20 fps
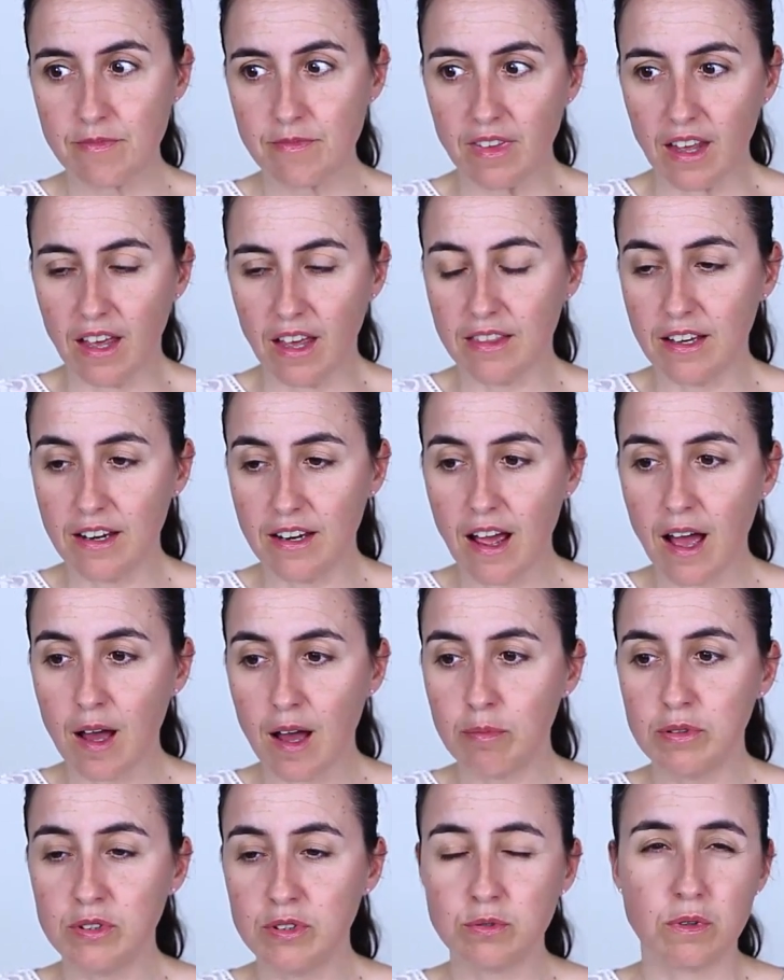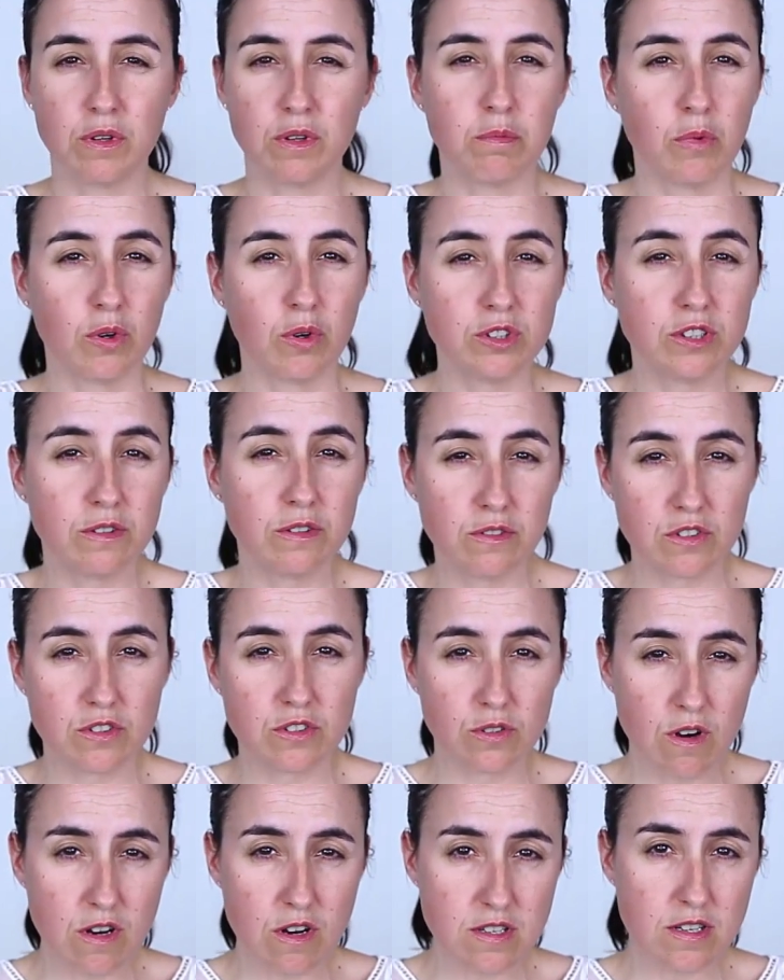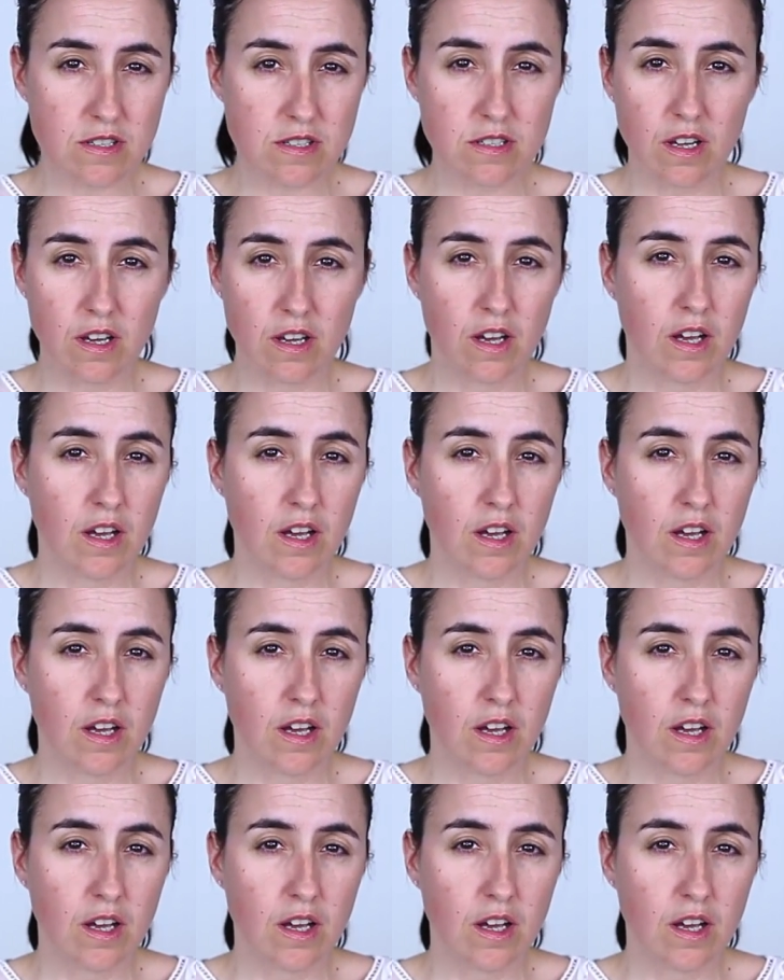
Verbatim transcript: And that happens with most of the sources.